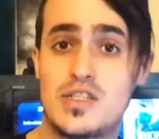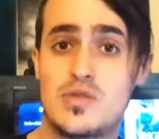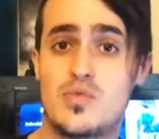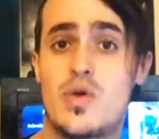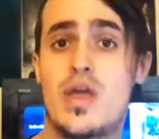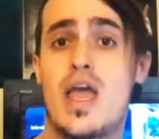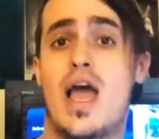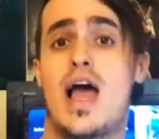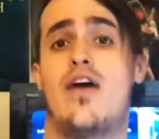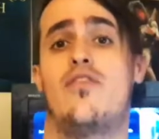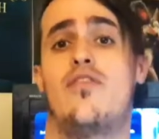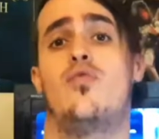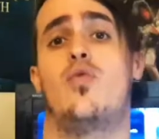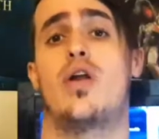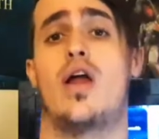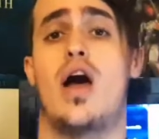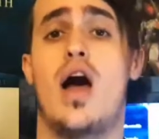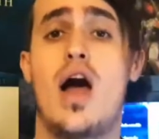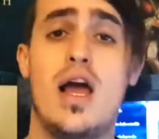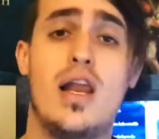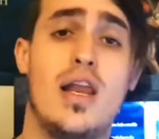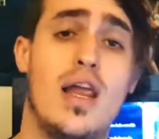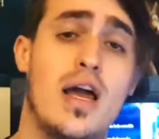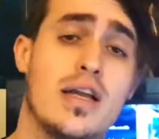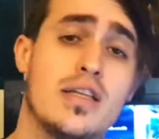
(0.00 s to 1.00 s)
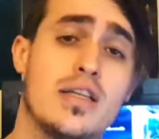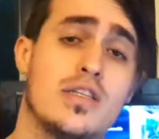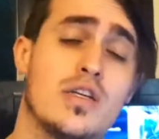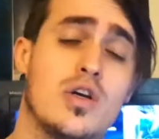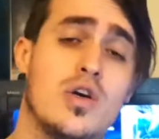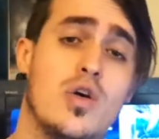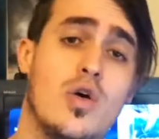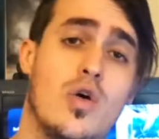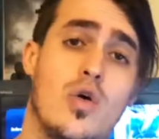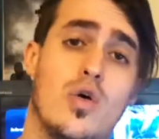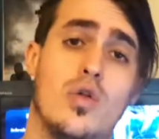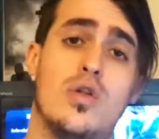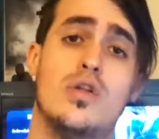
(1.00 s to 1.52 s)
we have what I like to
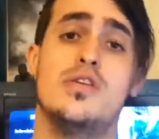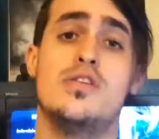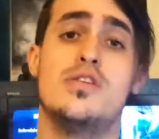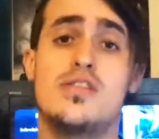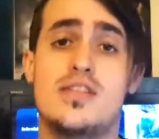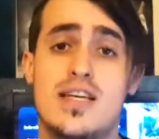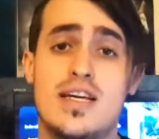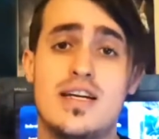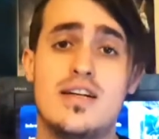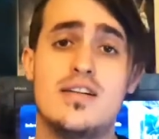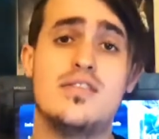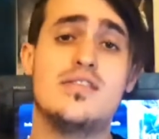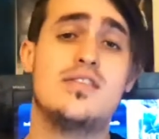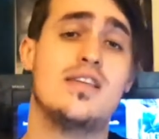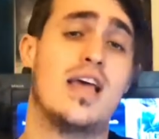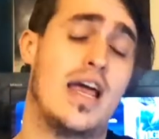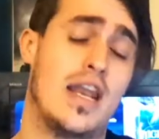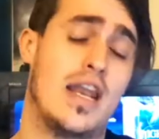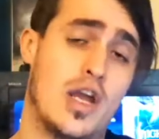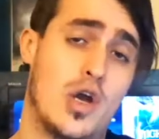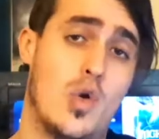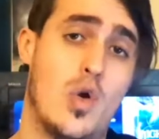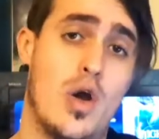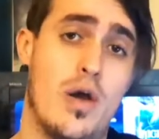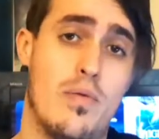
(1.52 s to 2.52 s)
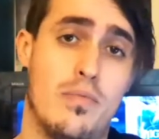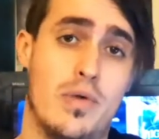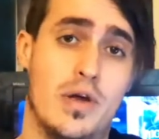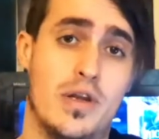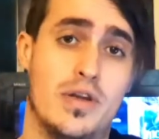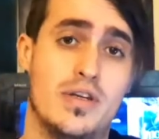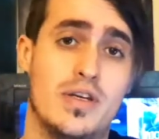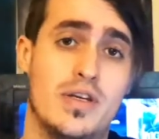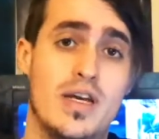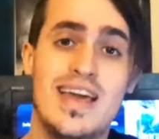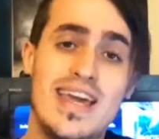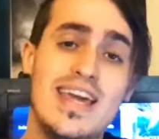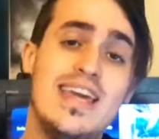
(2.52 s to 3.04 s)
call skills and equipment.
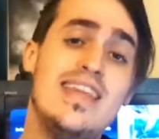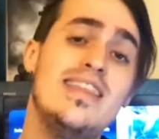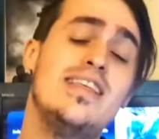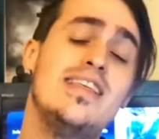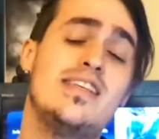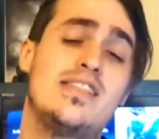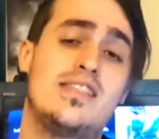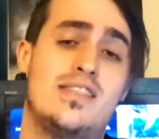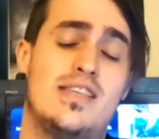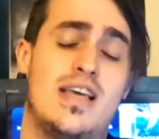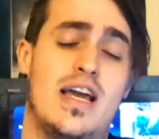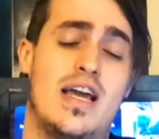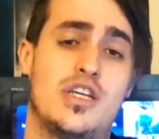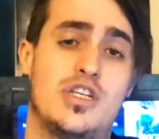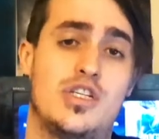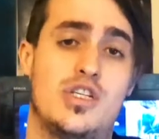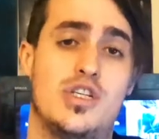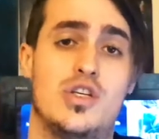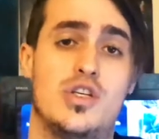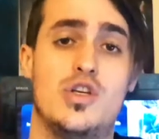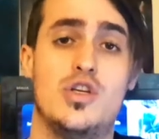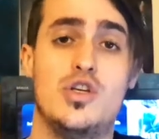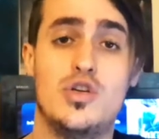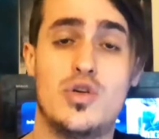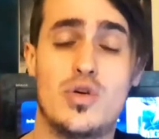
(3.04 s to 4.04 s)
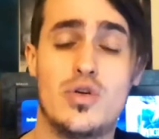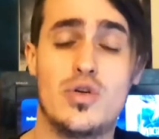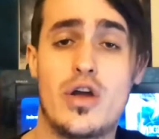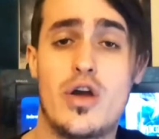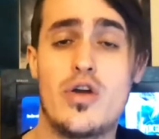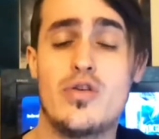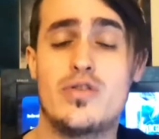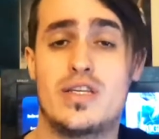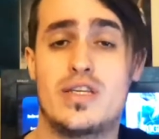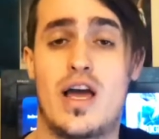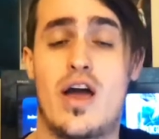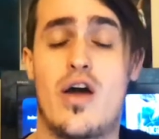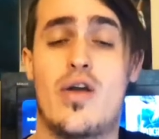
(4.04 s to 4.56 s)
In this section, you'll
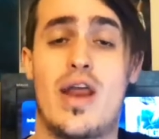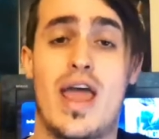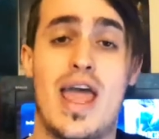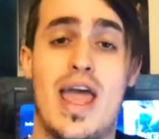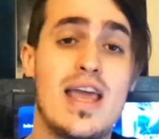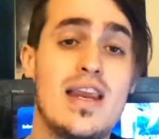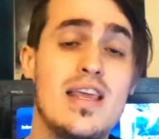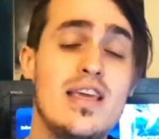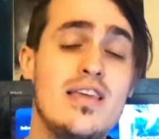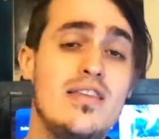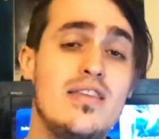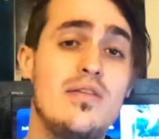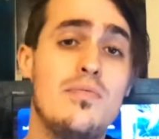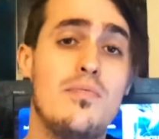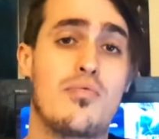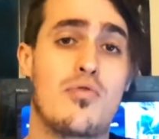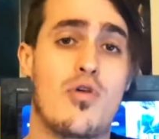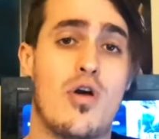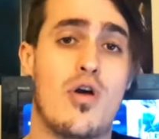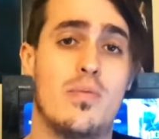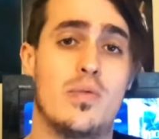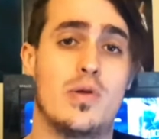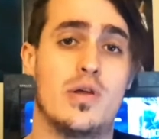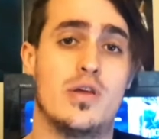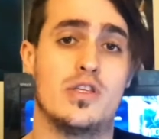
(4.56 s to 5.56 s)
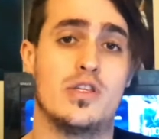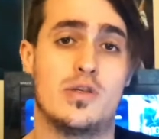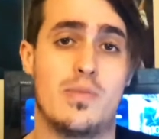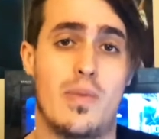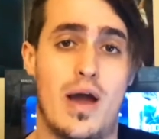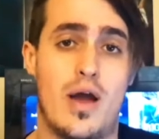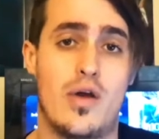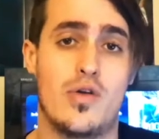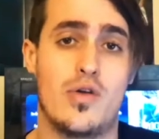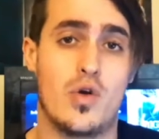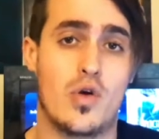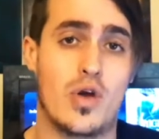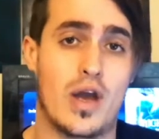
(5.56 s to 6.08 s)
note down anything prominent
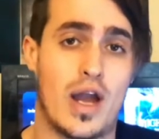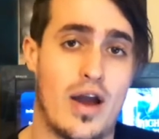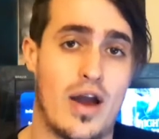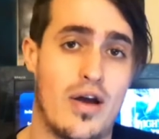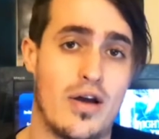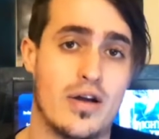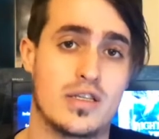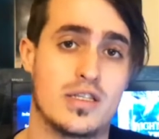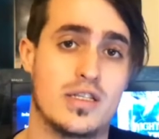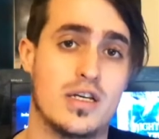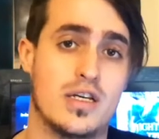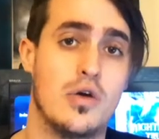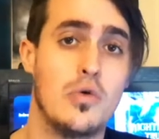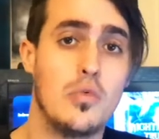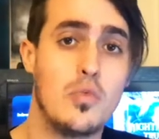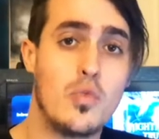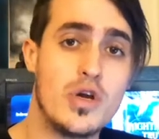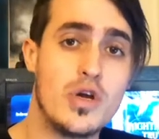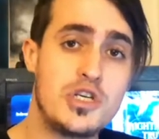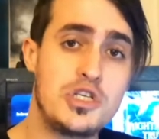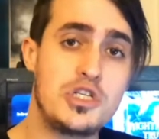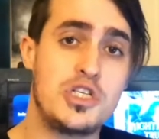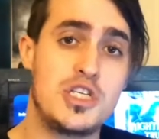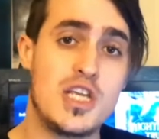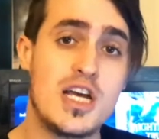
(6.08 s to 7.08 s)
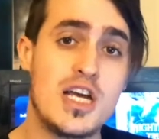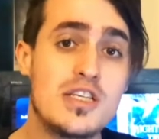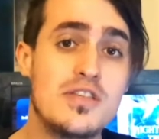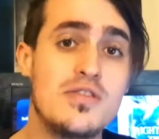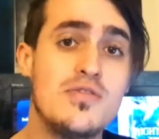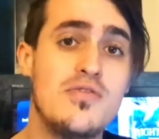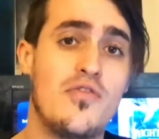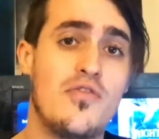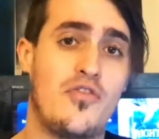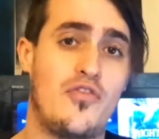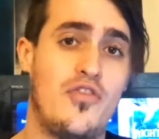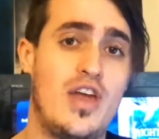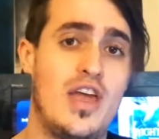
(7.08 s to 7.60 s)
about your character which
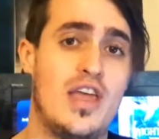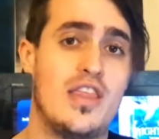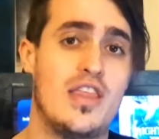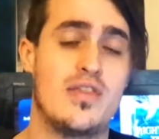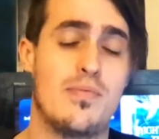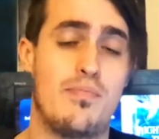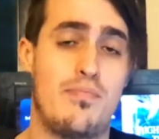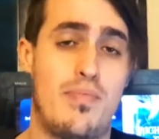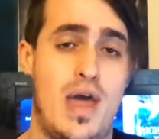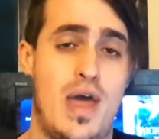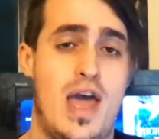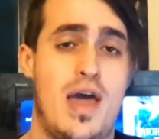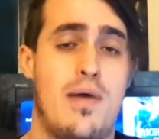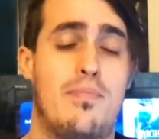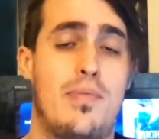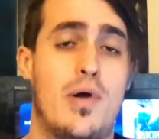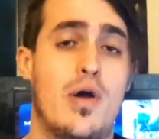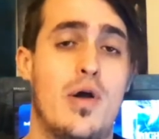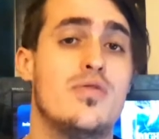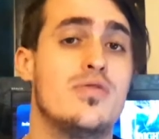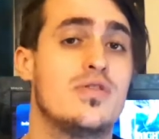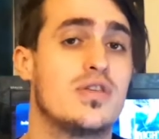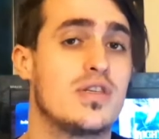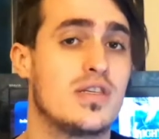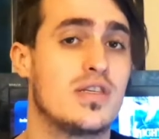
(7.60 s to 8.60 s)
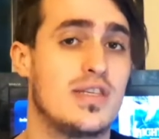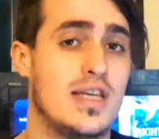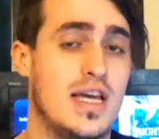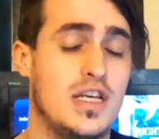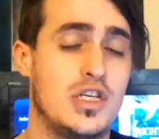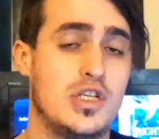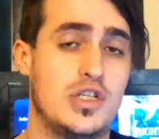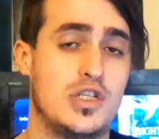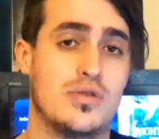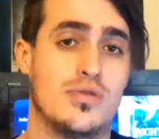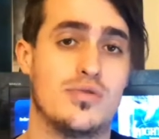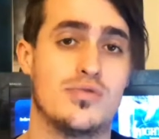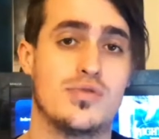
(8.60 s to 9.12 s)
doesn't fit the bare bones
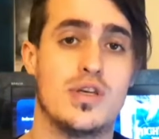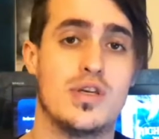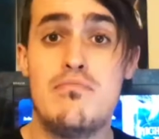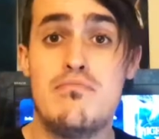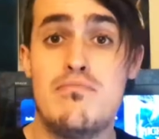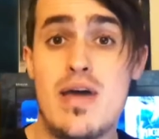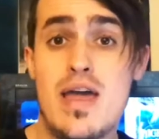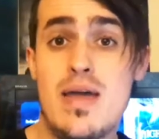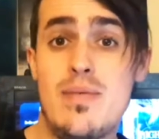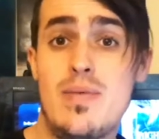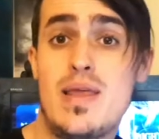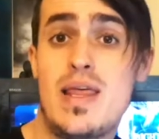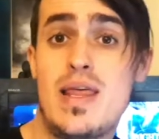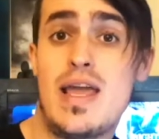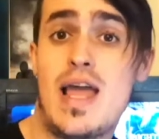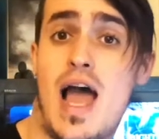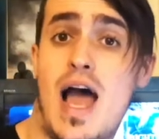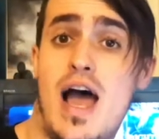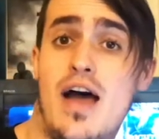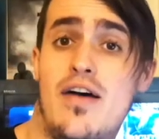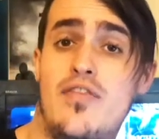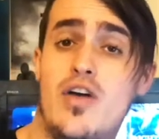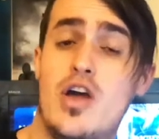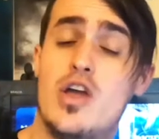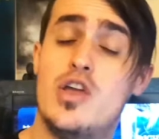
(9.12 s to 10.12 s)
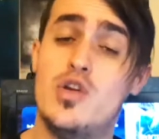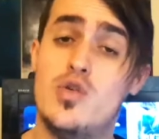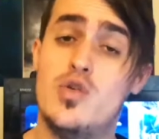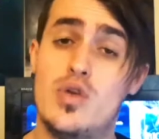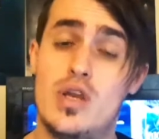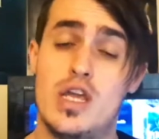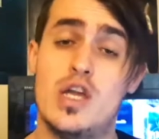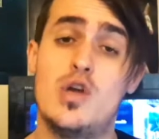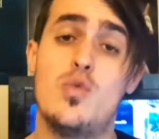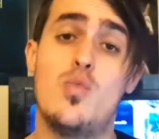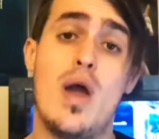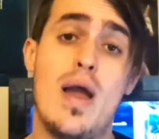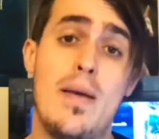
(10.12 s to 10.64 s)
essentials. Maybe they have a
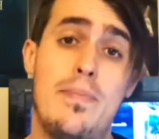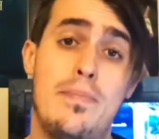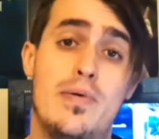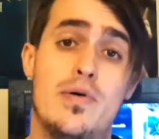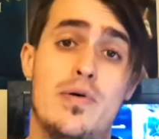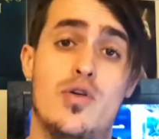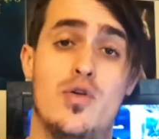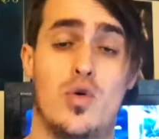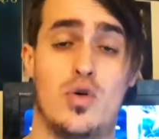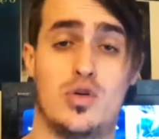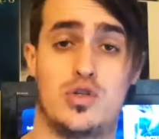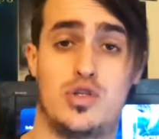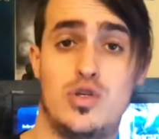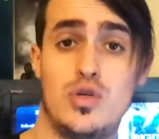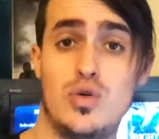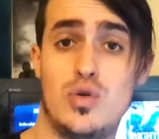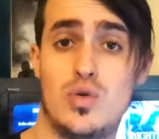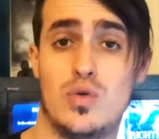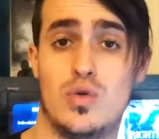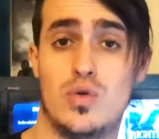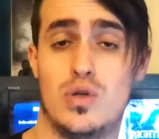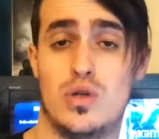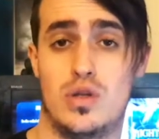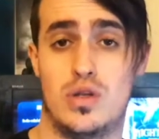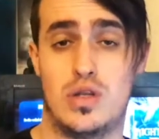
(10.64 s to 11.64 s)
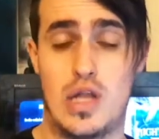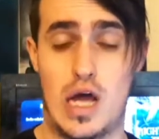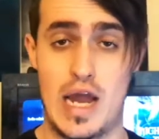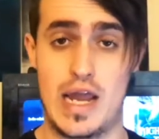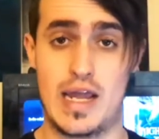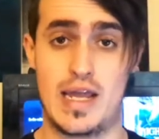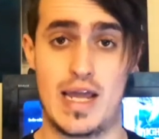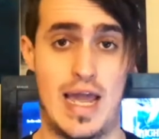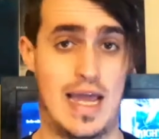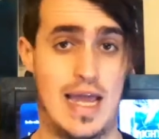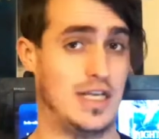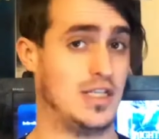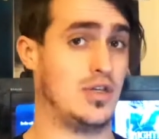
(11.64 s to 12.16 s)
unique weapon or tool, like
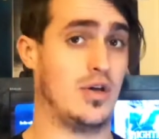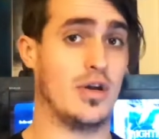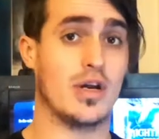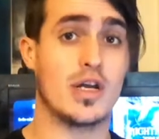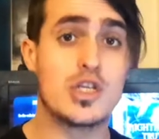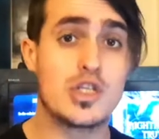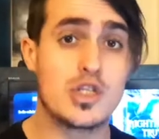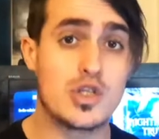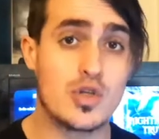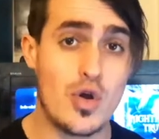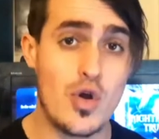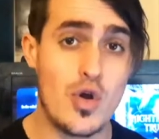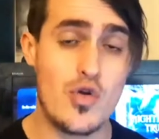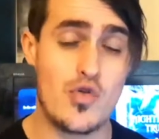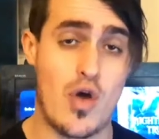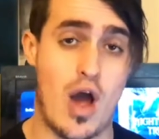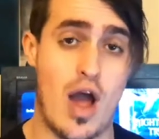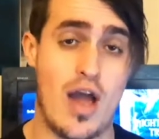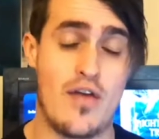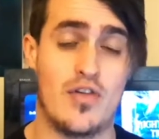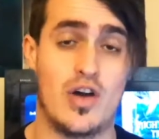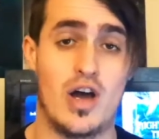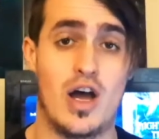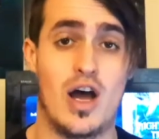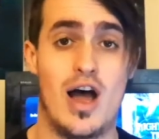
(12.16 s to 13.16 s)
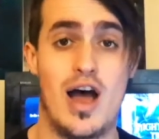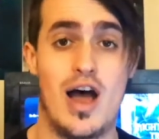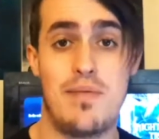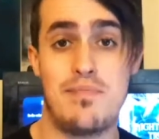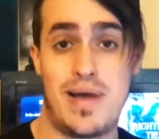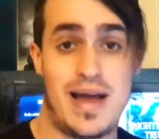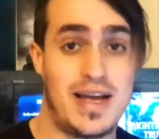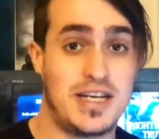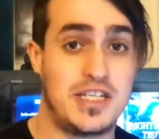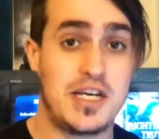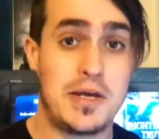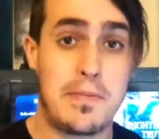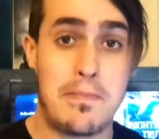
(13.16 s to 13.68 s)
a sonic screwdriver, a
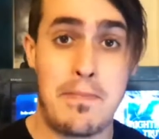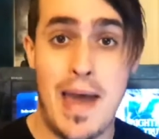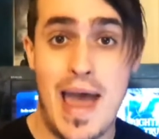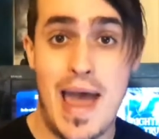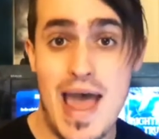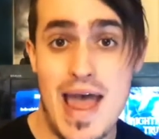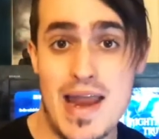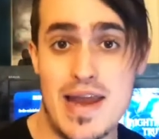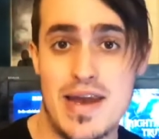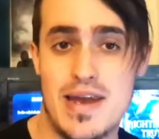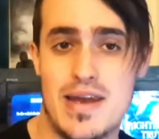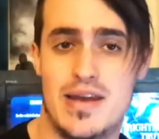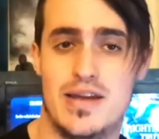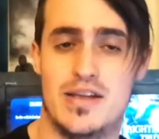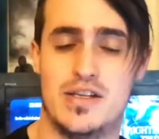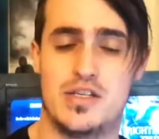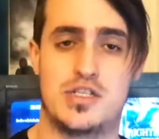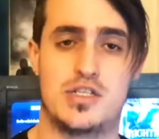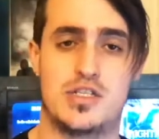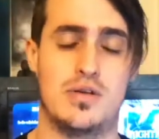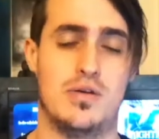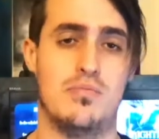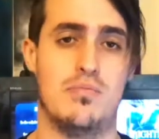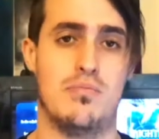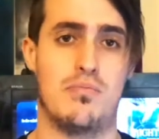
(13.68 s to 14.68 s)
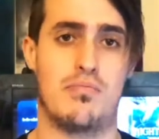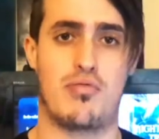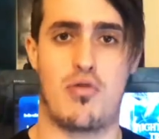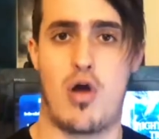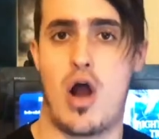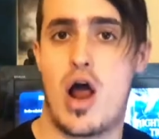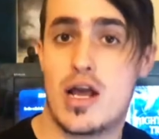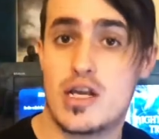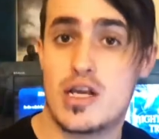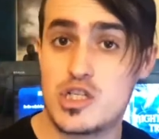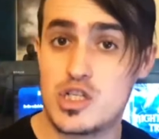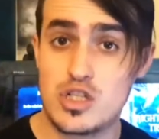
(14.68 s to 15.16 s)
magic pen, some prized